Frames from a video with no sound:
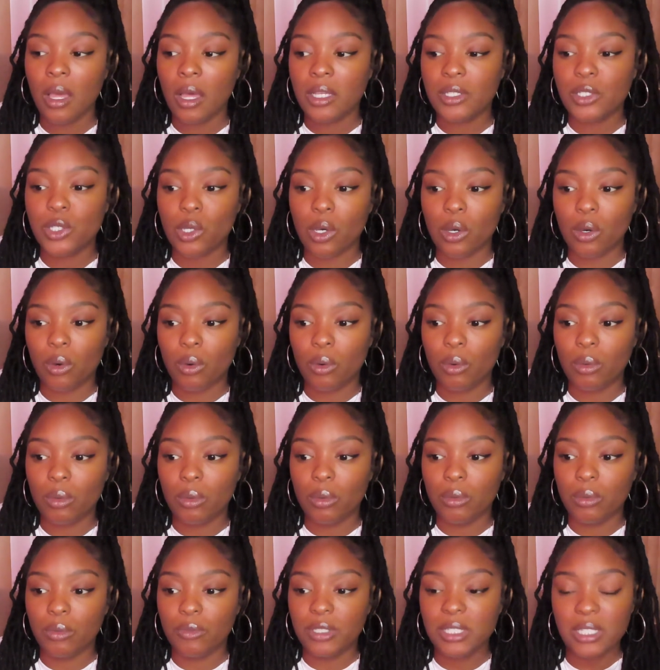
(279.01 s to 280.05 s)
So
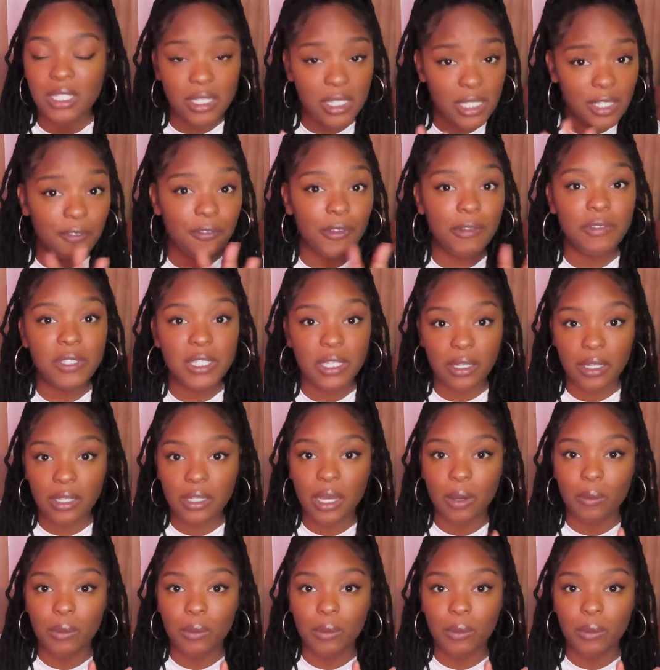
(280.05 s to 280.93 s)
since the 15th,